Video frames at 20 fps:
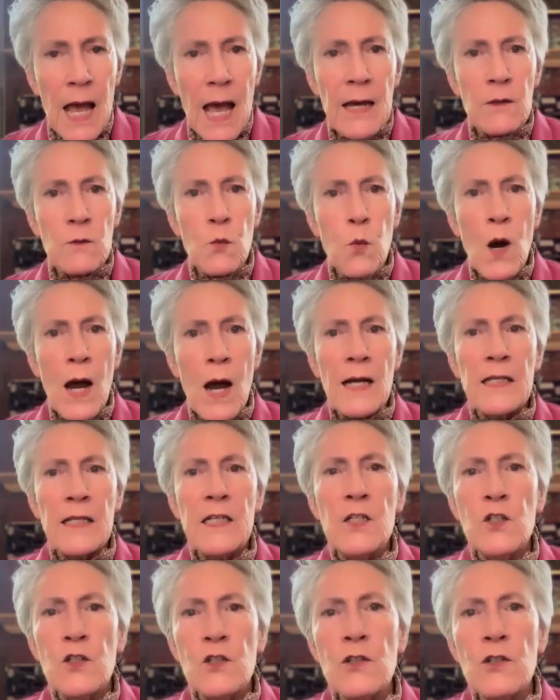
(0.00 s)
And while
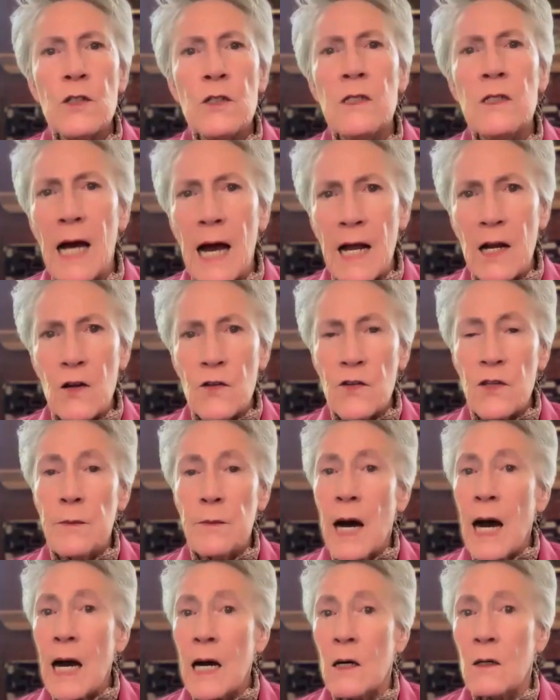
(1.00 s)
it should tire
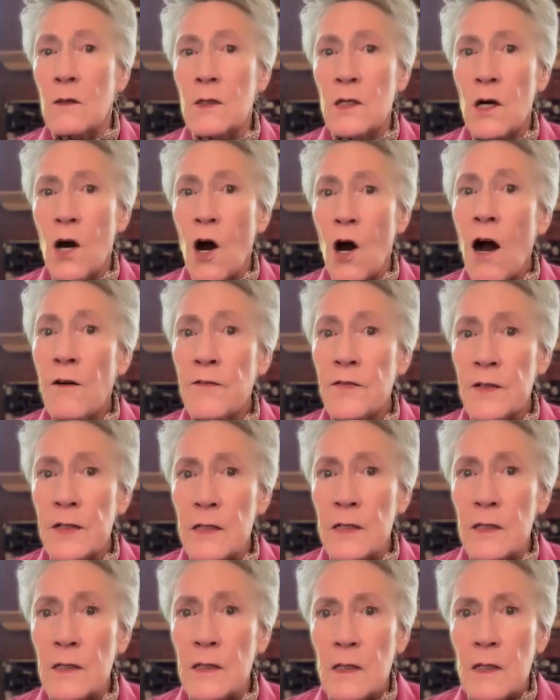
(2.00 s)
them out,
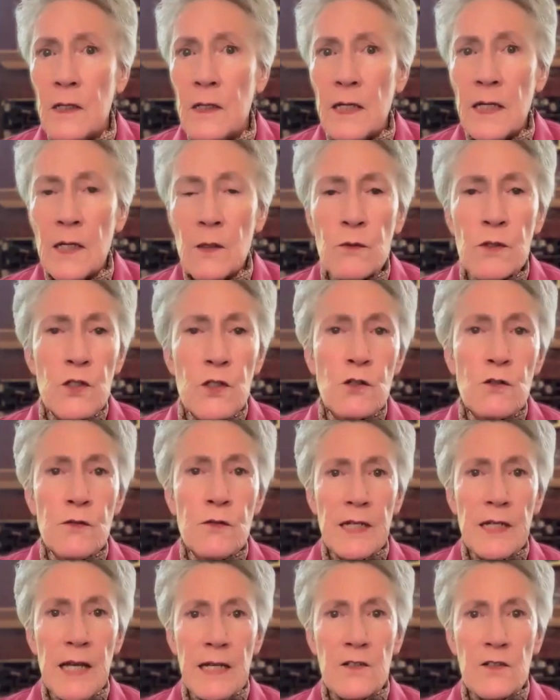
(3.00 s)
often it
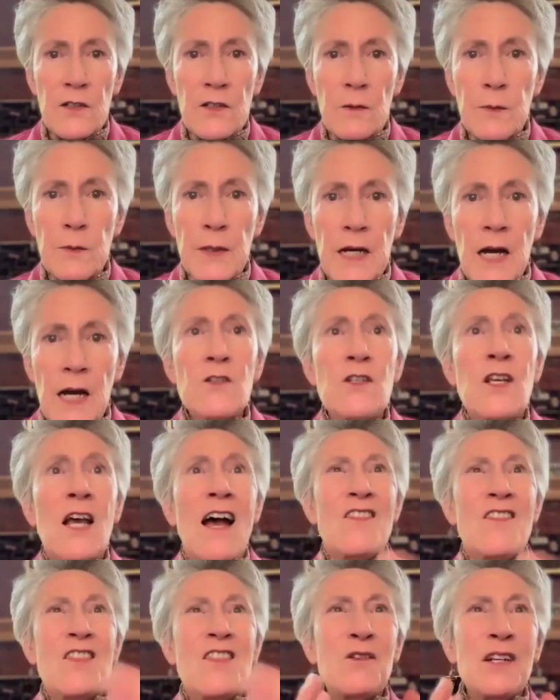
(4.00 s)
rejuvenates them because
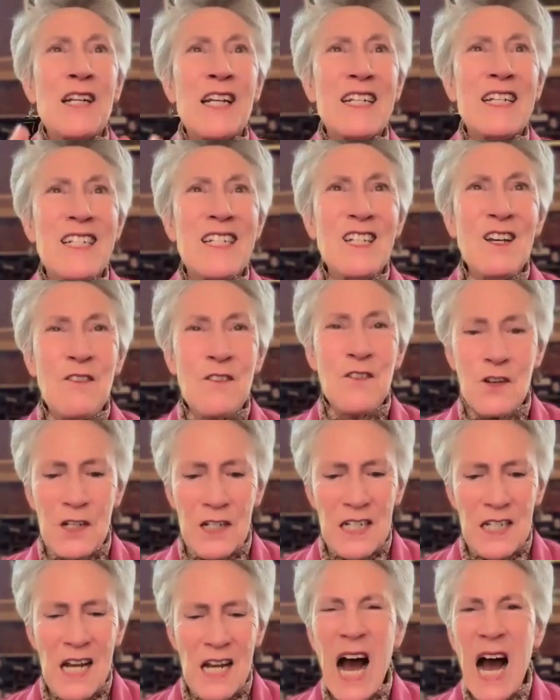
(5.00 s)
they're in a
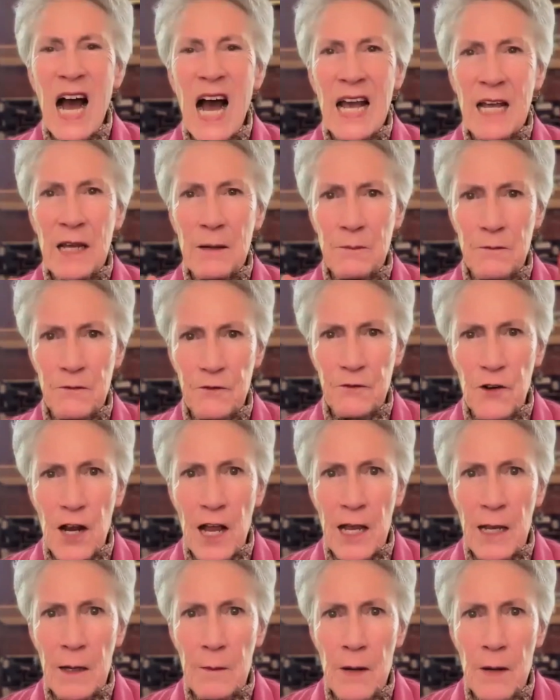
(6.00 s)
different time
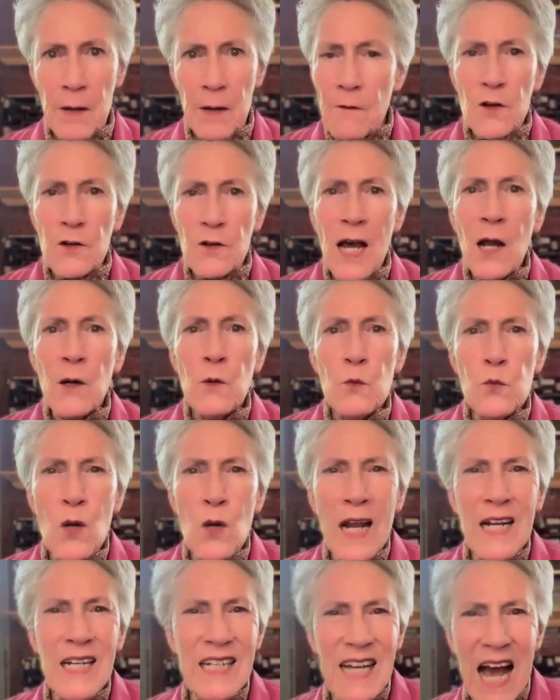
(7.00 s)
frame. They're not
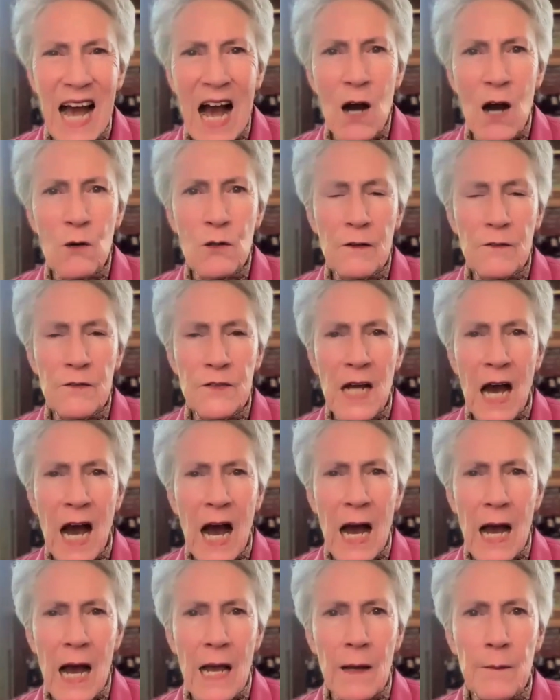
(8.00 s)
running out of
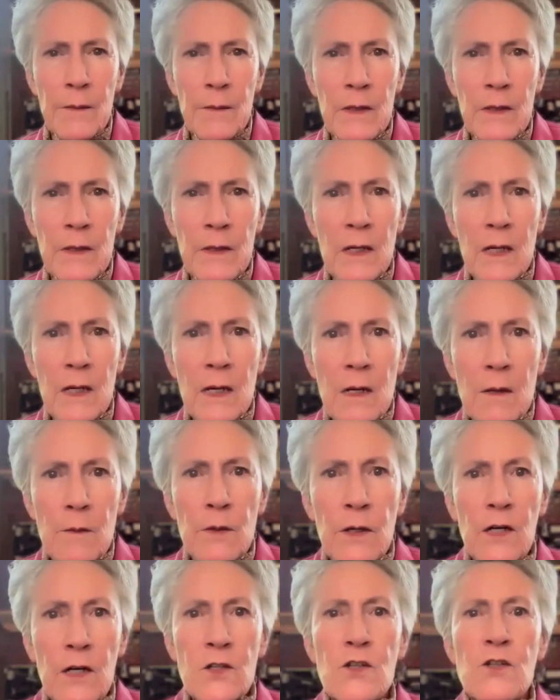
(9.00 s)
time.
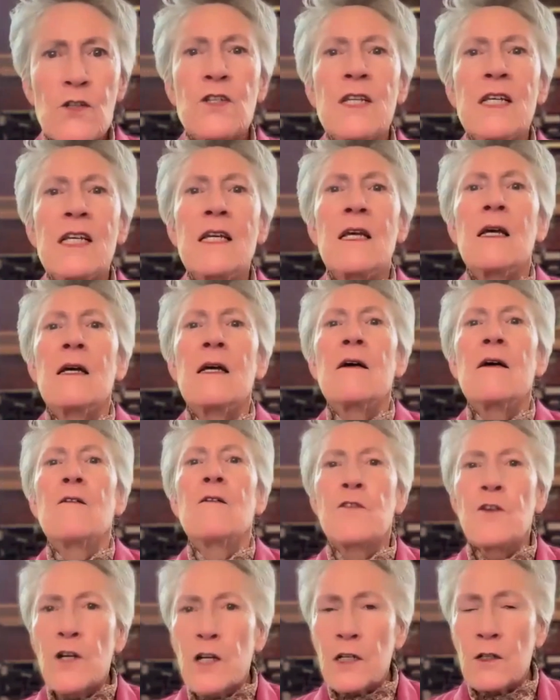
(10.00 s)
Because you see,
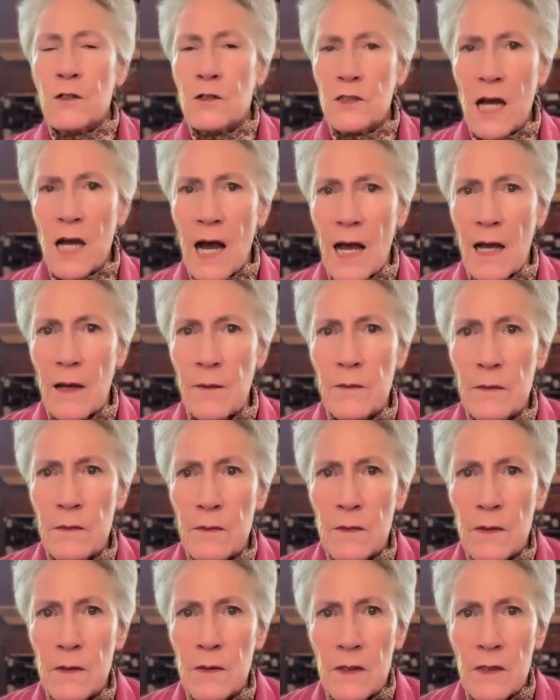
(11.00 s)
vertical time
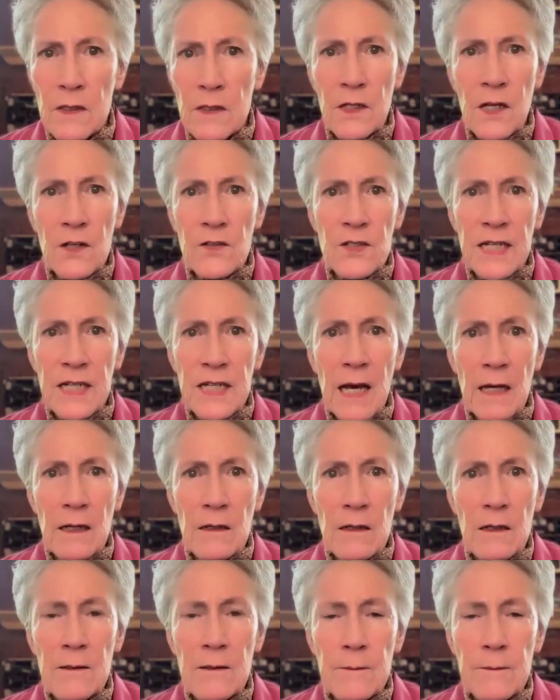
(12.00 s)
doesn't
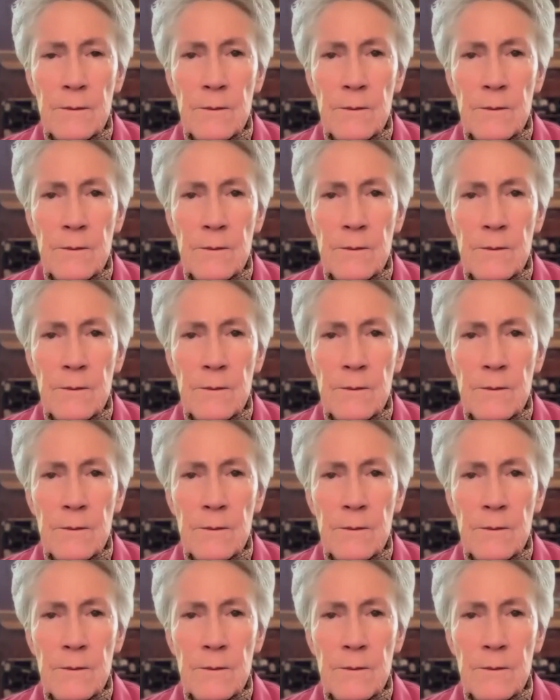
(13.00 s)
end.